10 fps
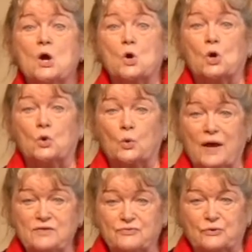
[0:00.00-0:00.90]

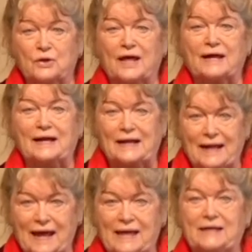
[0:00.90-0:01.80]
grateful and
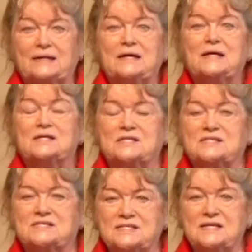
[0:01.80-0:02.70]
glad to
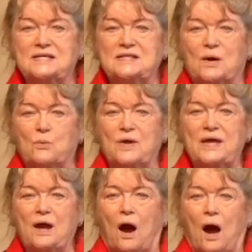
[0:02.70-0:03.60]
see that
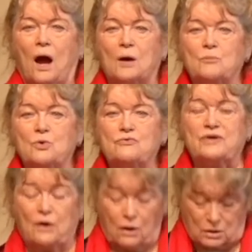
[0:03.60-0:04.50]
we are
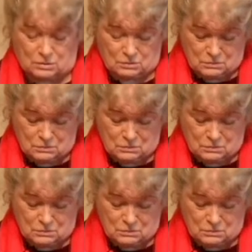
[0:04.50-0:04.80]
moving on.